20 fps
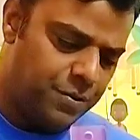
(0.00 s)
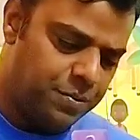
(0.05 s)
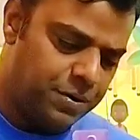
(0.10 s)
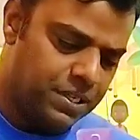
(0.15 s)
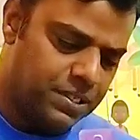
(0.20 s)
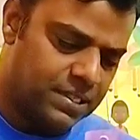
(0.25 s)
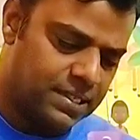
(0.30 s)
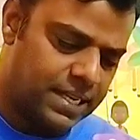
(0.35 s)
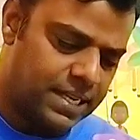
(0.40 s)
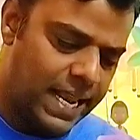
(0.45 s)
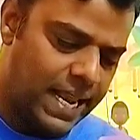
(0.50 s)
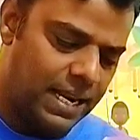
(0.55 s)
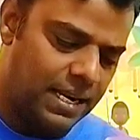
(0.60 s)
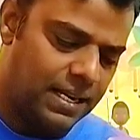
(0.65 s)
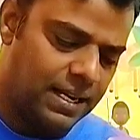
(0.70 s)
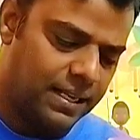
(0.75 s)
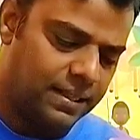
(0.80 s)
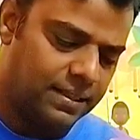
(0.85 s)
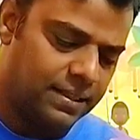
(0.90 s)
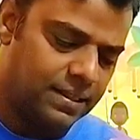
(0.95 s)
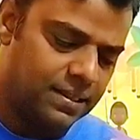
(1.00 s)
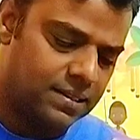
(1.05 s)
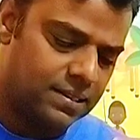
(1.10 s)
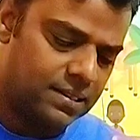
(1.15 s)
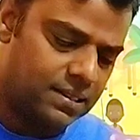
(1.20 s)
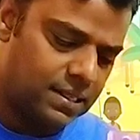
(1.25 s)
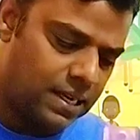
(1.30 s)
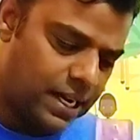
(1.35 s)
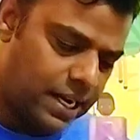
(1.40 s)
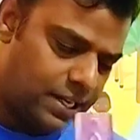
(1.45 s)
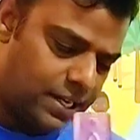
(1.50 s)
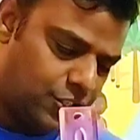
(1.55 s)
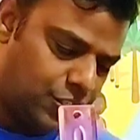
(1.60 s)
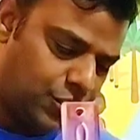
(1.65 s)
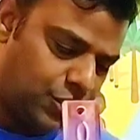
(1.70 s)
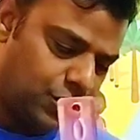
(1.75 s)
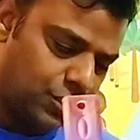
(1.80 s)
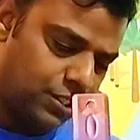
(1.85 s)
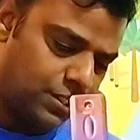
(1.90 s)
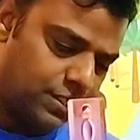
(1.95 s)
put a scale like this, it
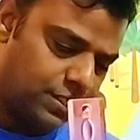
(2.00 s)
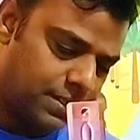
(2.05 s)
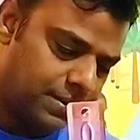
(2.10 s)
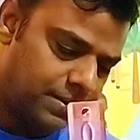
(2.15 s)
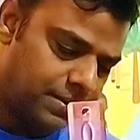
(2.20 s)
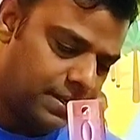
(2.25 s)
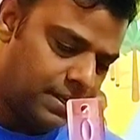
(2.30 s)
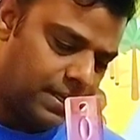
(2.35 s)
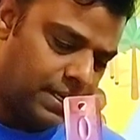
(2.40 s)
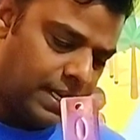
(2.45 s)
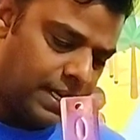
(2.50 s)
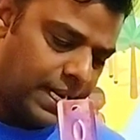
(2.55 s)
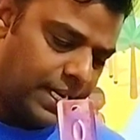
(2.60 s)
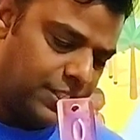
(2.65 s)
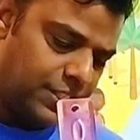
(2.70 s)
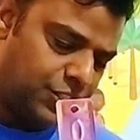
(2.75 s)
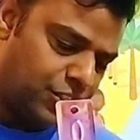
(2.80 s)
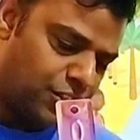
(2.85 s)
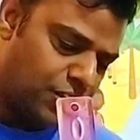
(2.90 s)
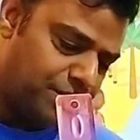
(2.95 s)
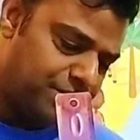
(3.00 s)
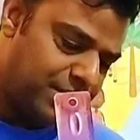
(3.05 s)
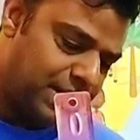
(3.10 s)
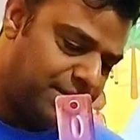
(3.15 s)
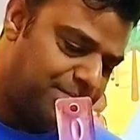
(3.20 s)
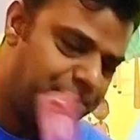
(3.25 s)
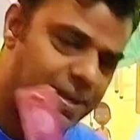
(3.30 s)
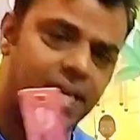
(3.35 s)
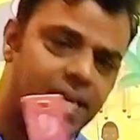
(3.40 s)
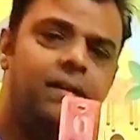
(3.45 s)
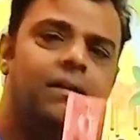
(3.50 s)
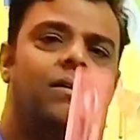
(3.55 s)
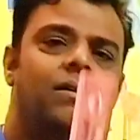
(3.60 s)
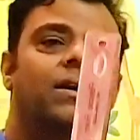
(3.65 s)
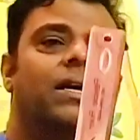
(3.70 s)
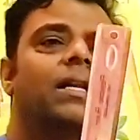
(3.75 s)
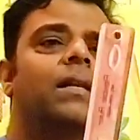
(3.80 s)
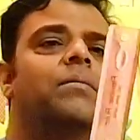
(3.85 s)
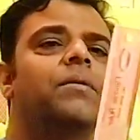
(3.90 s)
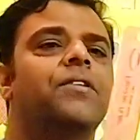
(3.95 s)
should not be,
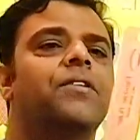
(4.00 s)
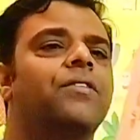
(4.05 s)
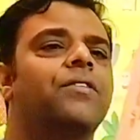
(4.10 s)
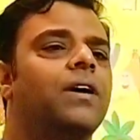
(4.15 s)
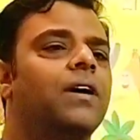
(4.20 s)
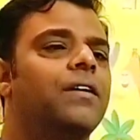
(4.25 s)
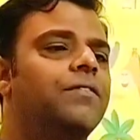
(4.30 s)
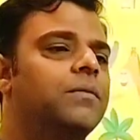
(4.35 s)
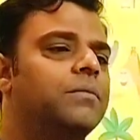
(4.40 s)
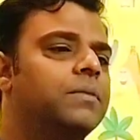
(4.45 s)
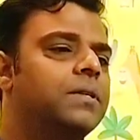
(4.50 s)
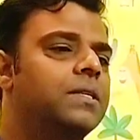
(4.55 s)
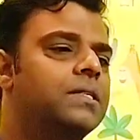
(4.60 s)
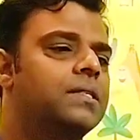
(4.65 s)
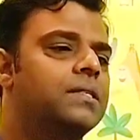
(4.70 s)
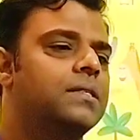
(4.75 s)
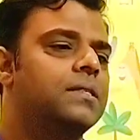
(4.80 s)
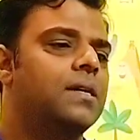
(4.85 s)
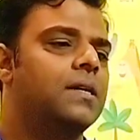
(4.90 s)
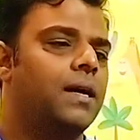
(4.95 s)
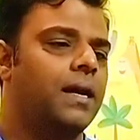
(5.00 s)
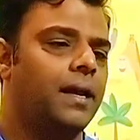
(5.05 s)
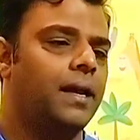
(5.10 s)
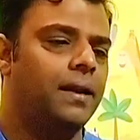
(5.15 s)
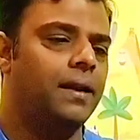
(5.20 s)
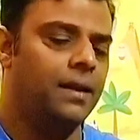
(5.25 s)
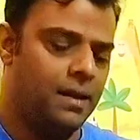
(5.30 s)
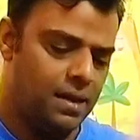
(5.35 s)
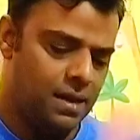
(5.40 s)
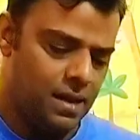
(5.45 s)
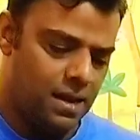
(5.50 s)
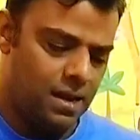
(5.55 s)
okay, let me try from this side,